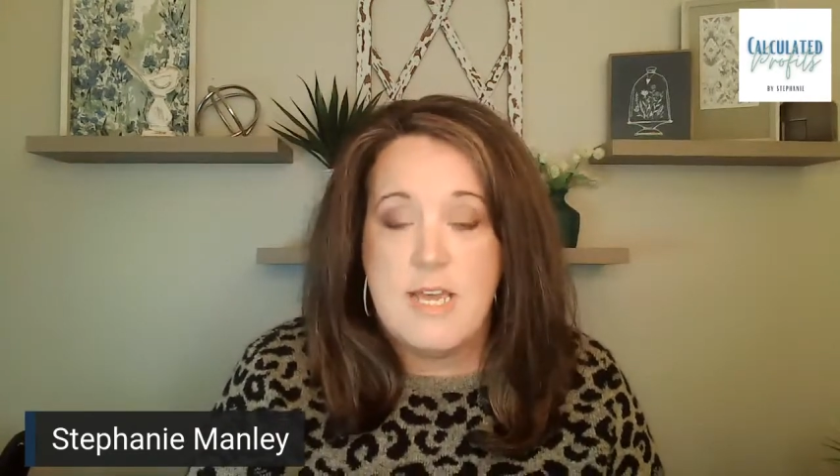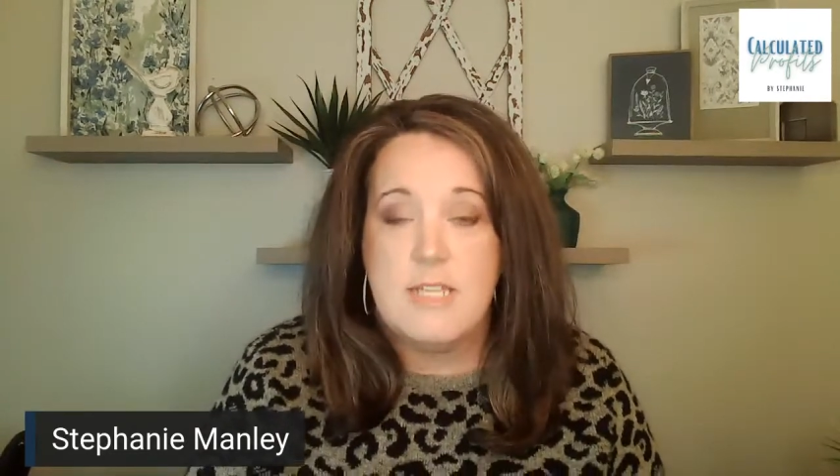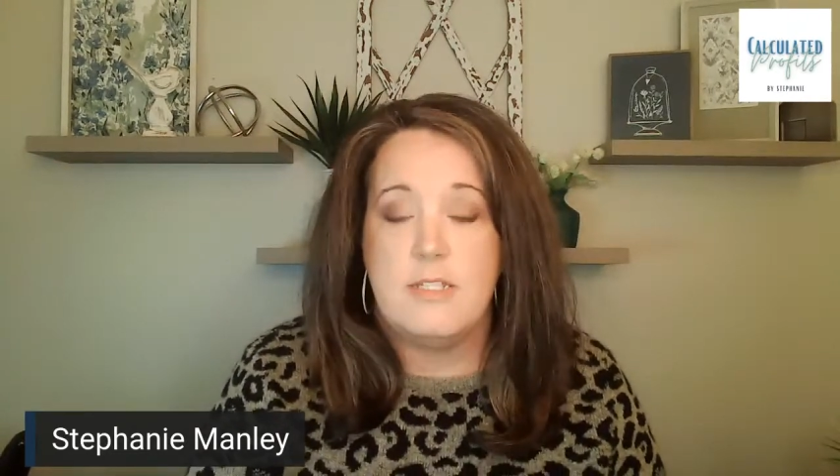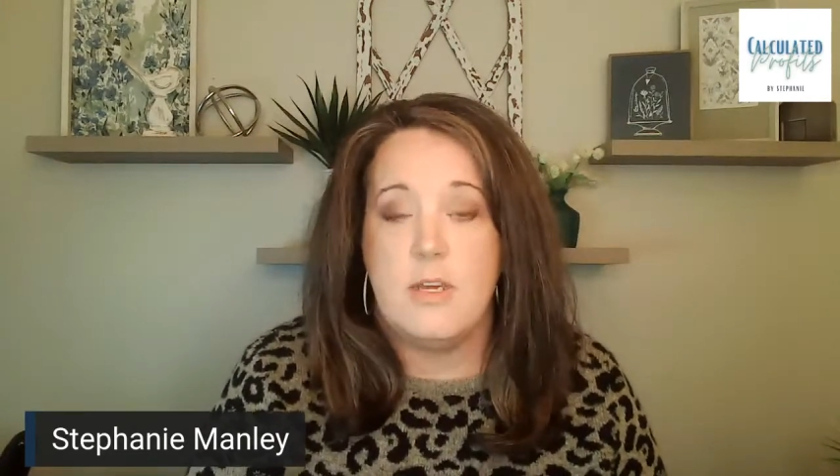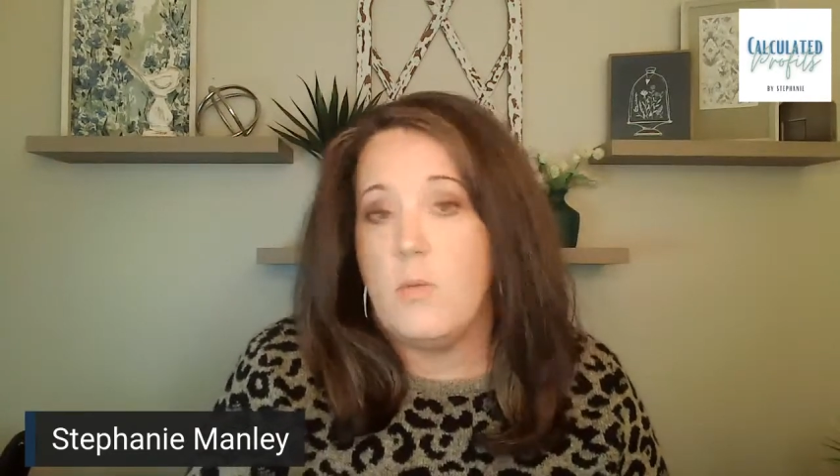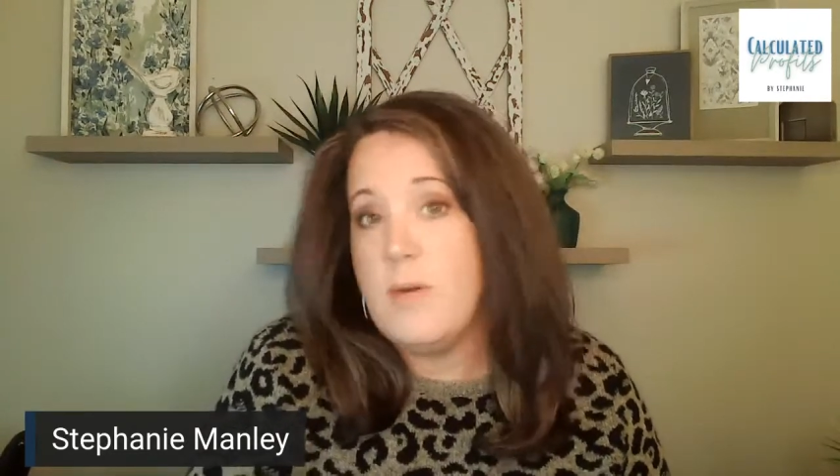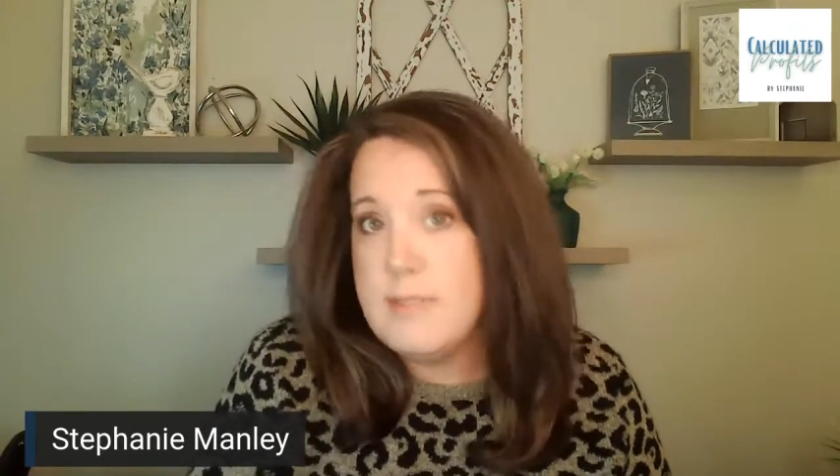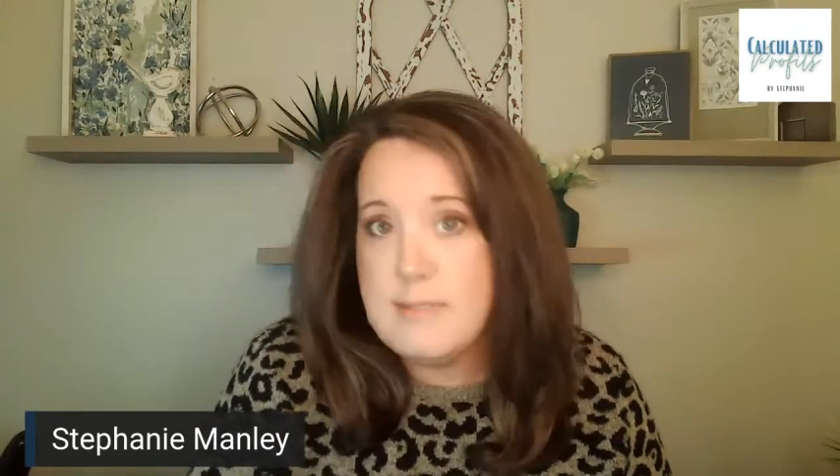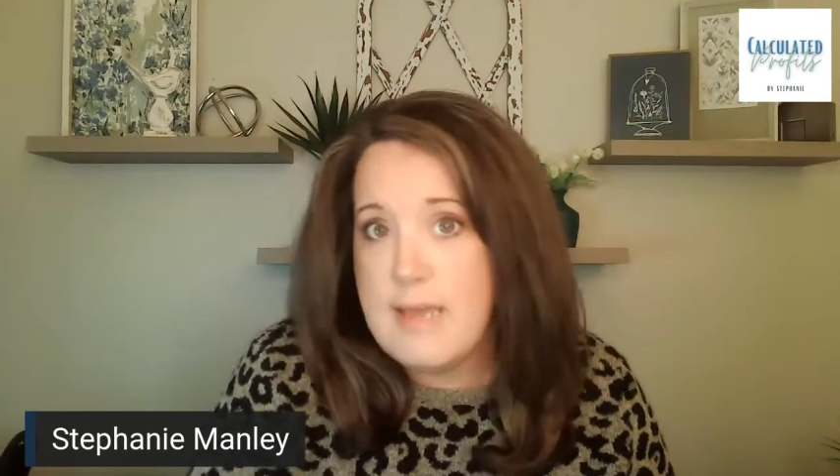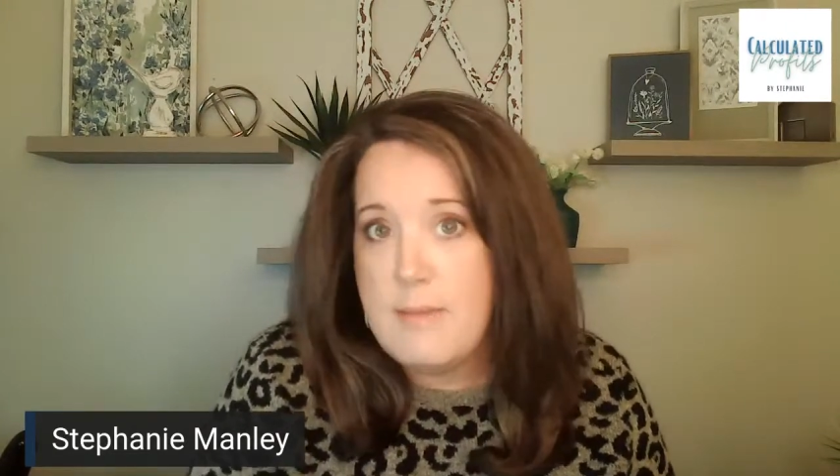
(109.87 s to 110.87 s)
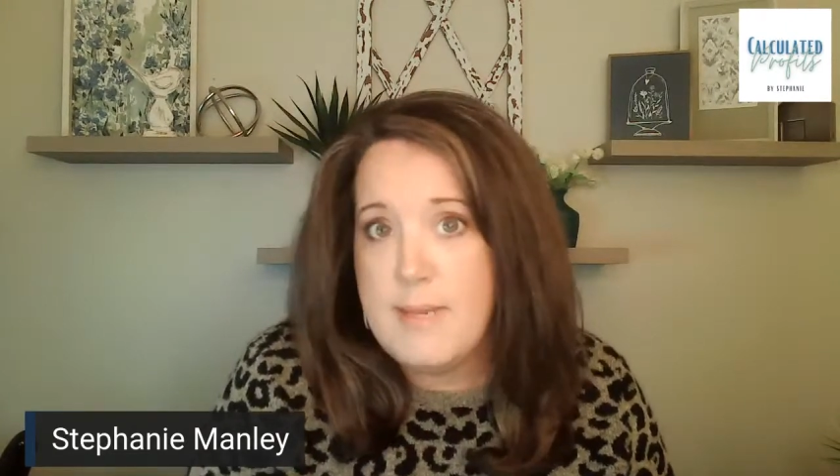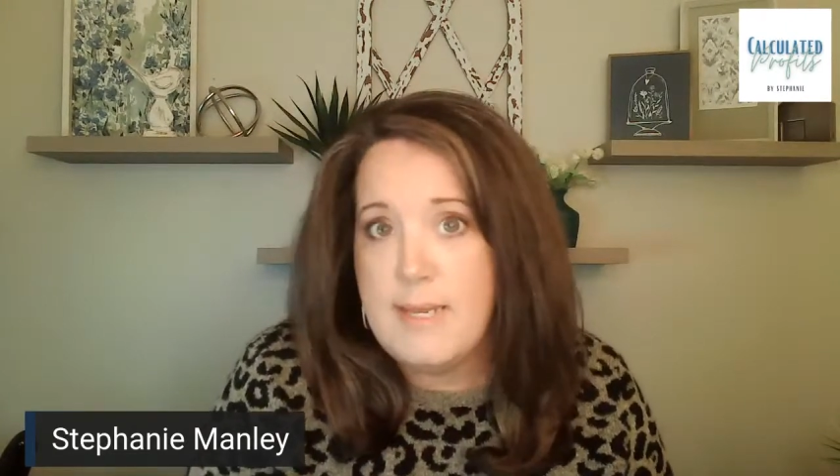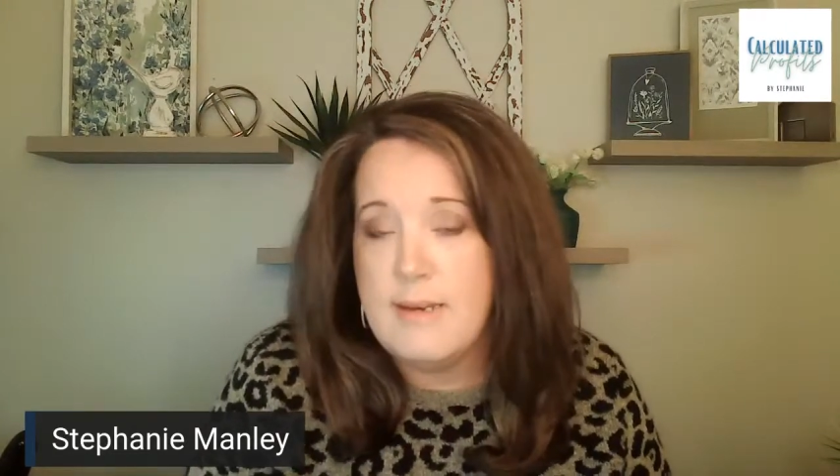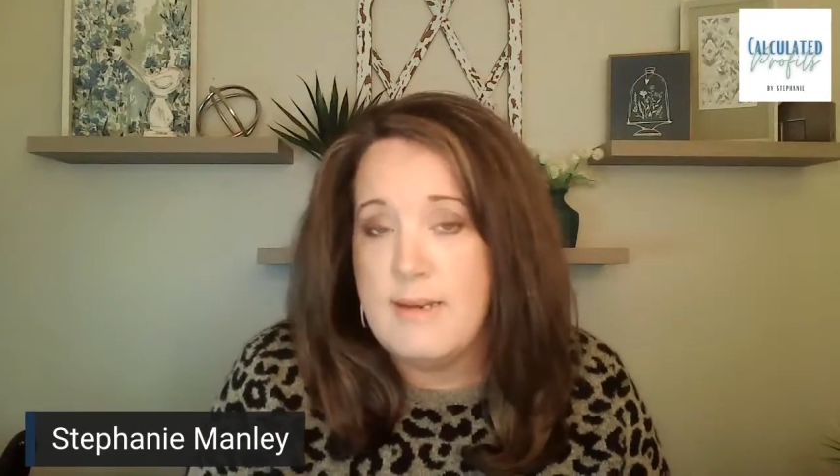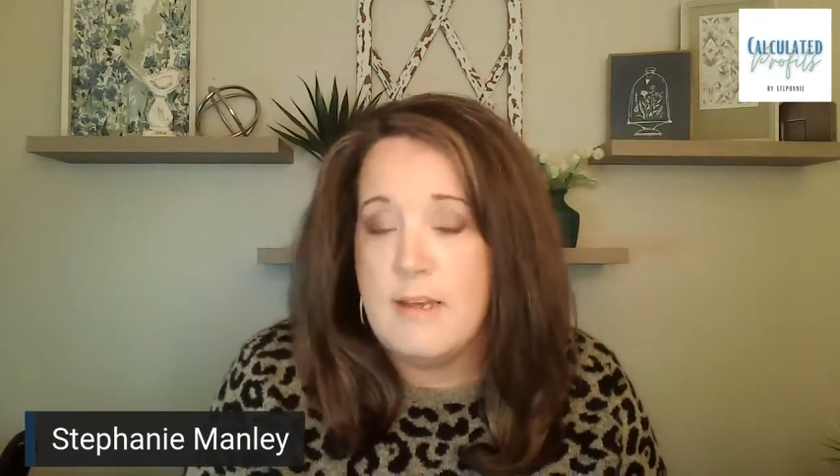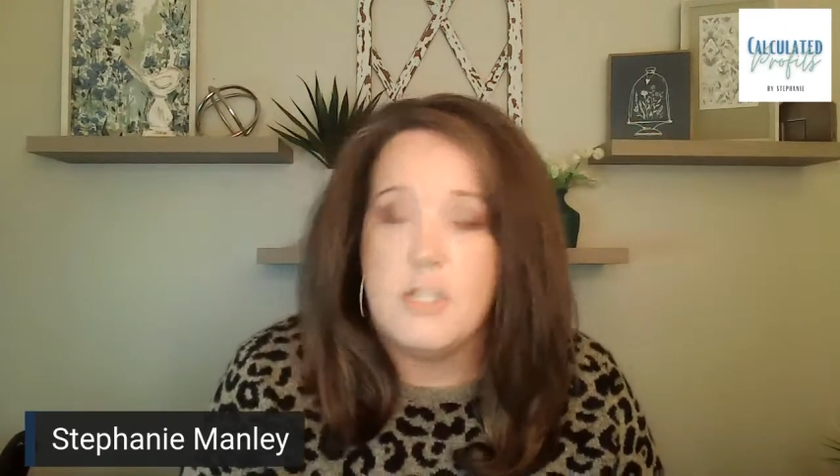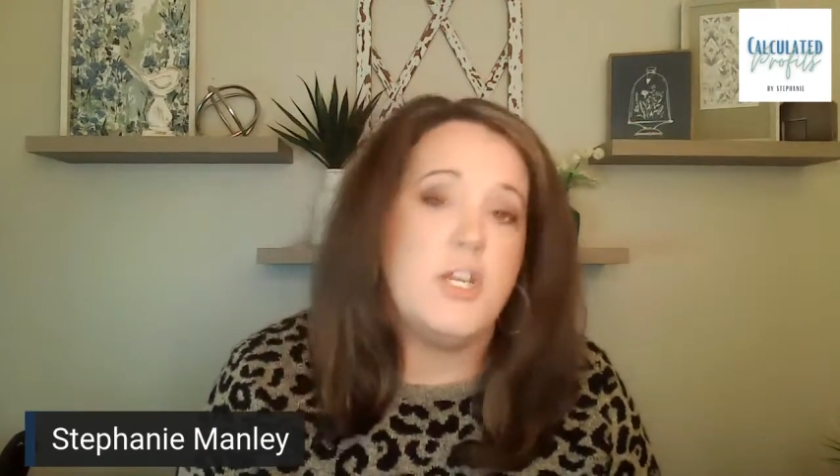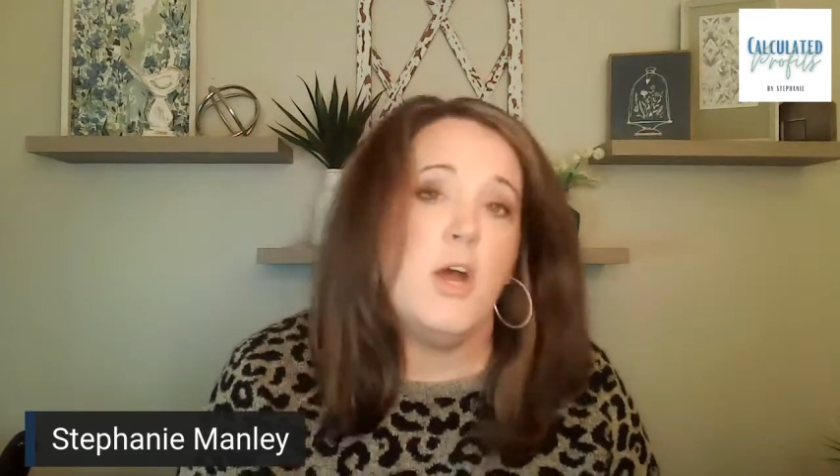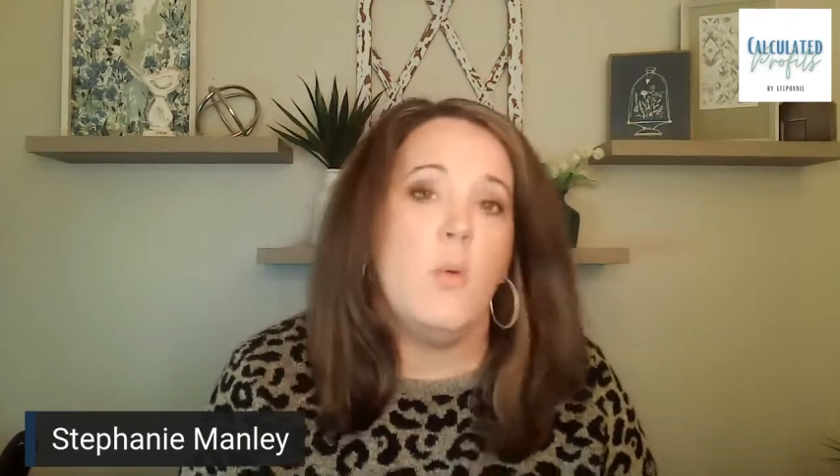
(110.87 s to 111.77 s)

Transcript: So what does that mean in a nutshell?